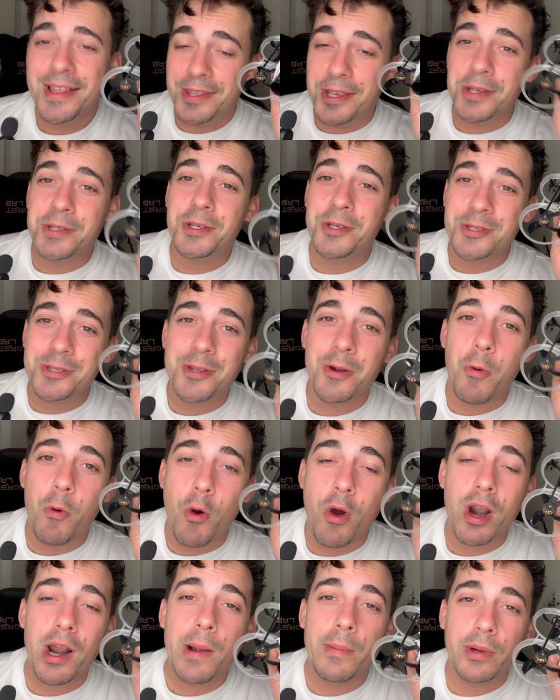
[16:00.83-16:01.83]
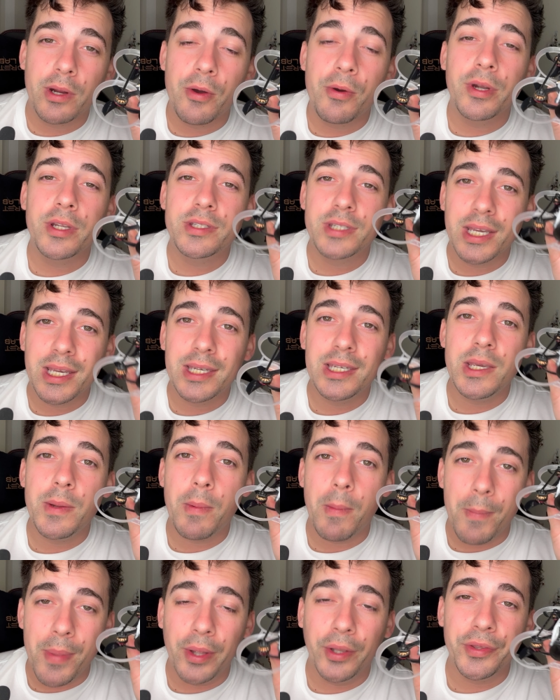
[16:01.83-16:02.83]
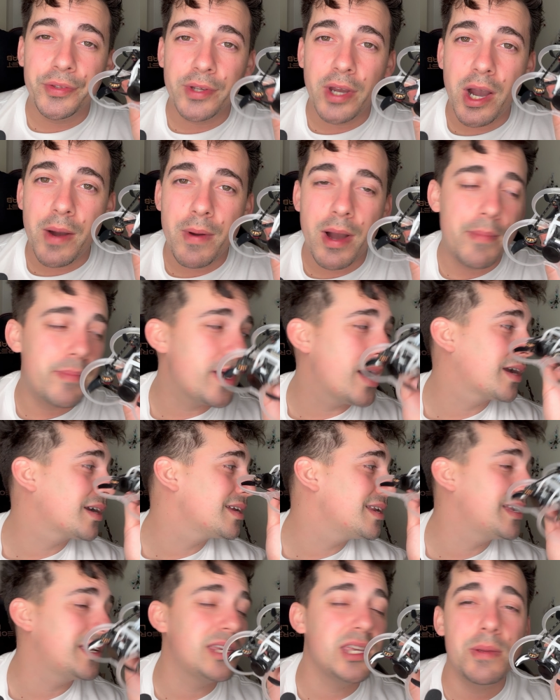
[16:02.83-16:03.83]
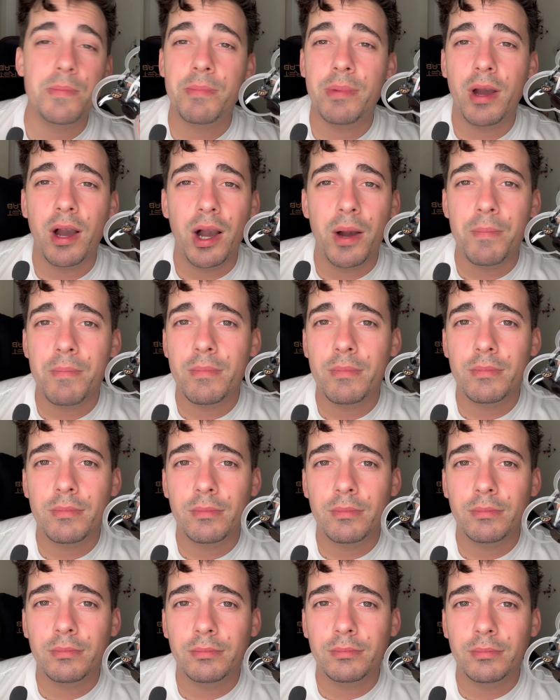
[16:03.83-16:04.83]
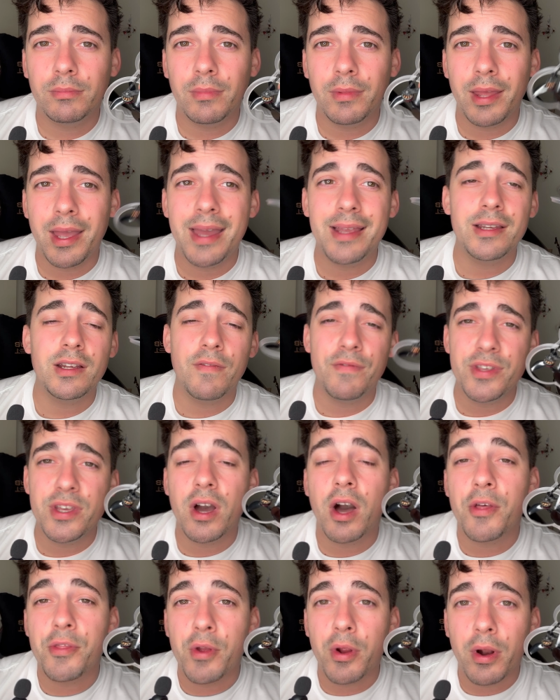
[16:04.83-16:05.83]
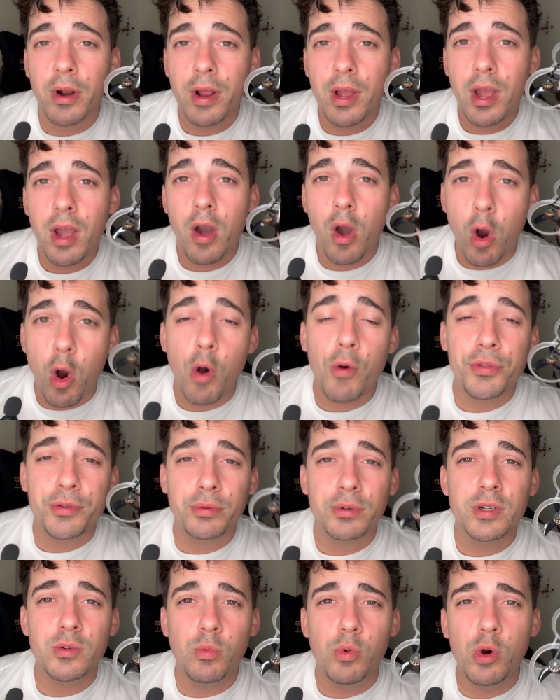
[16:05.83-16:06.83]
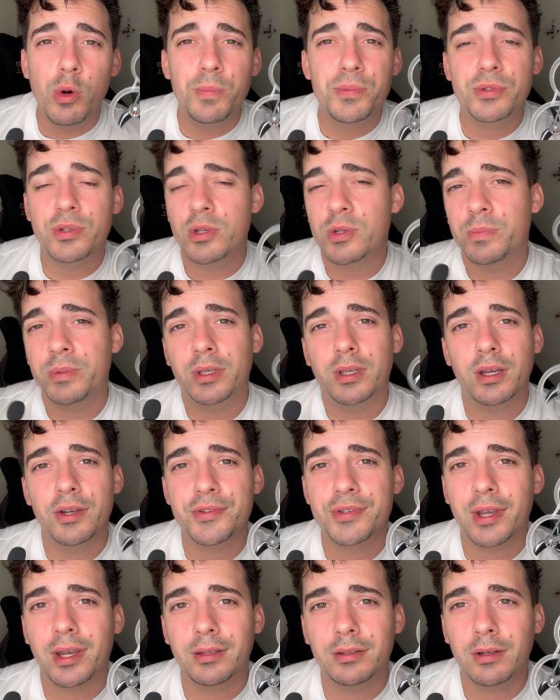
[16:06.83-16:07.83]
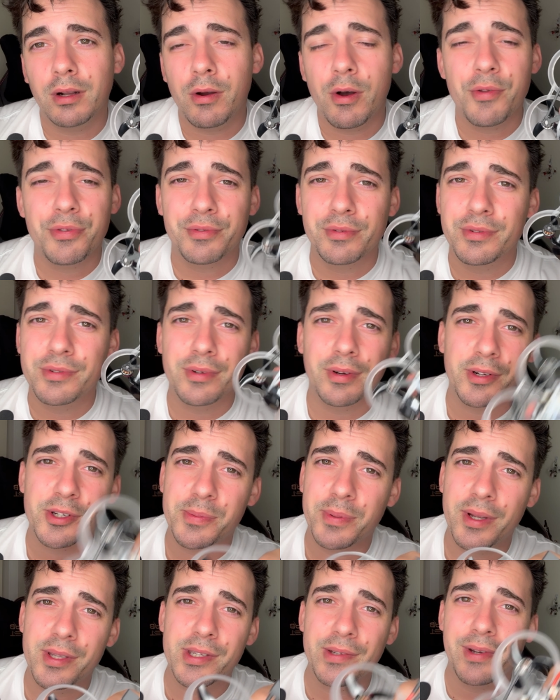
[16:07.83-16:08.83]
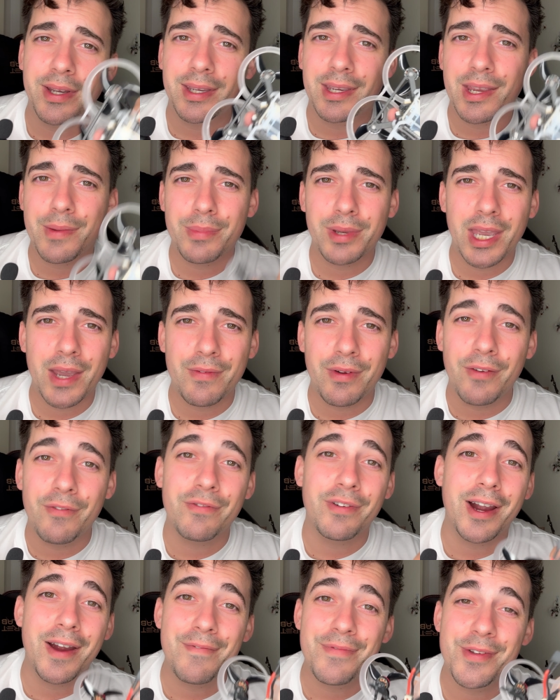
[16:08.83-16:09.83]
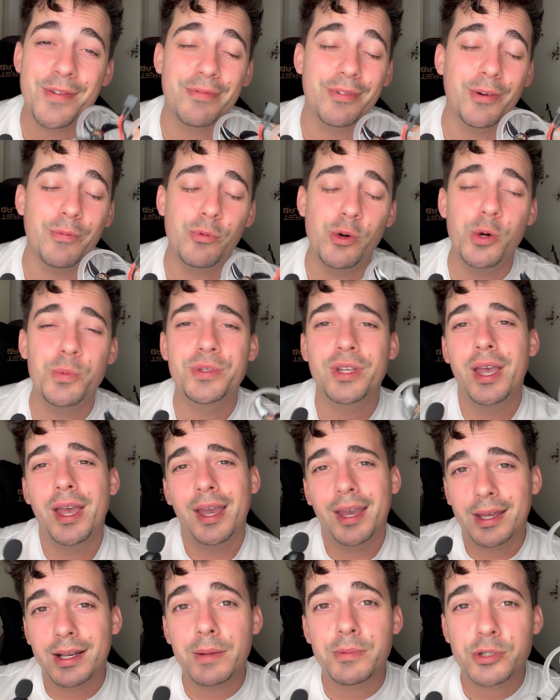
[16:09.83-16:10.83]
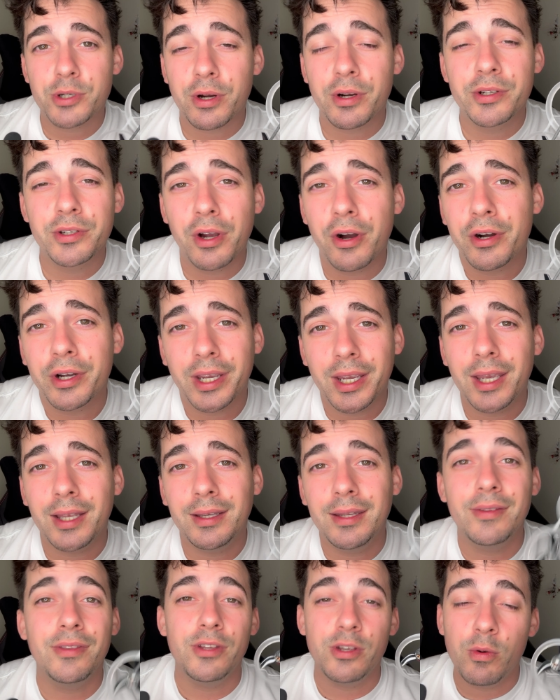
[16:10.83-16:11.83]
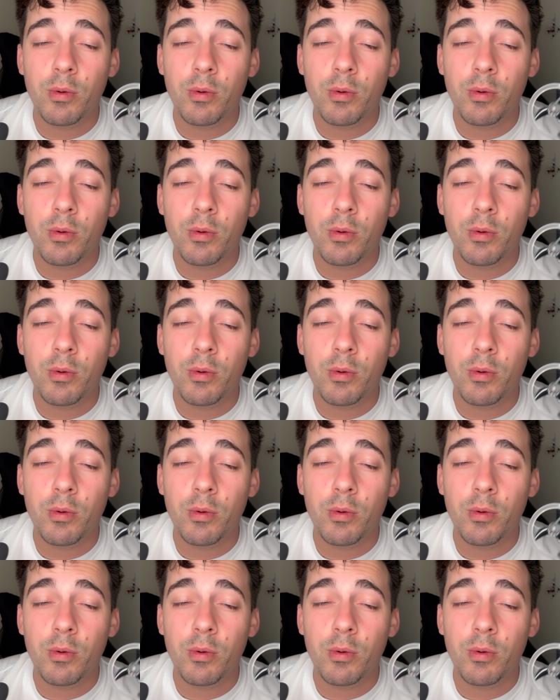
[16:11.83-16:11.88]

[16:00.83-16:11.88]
This is the one I'm going to keep built up. I'm not going to keep up any of the other O3 whoops just because, I, you know, O3s are expensive. I can't be having five different whoops. And I'm sure y'all can't either.